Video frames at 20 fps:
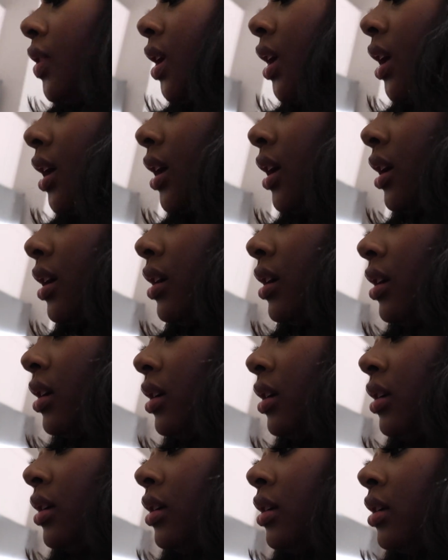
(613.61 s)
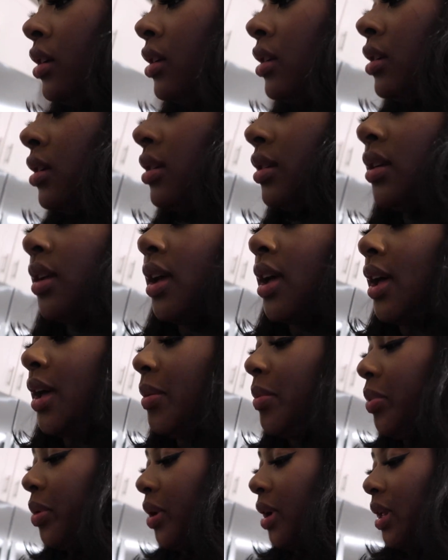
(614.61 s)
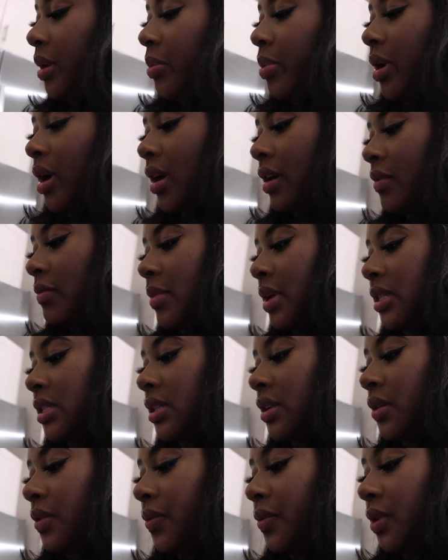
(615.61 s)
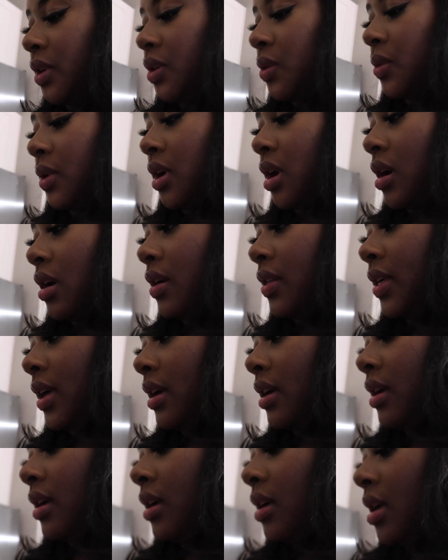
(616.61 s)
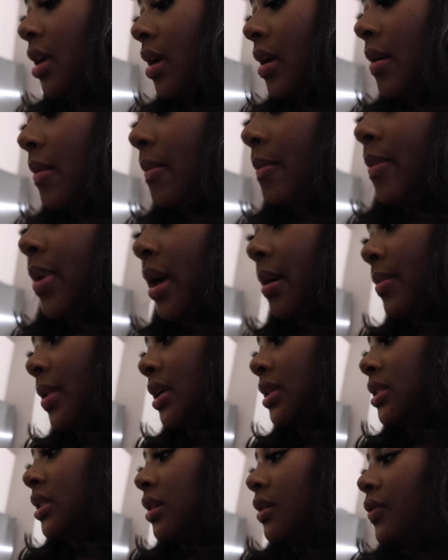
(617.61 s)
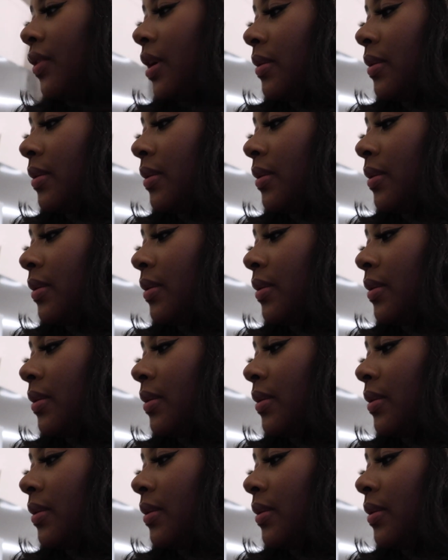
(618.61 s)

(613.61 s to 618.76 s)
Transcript: yeah, I'm pretty proud of myself for doing all that by myself.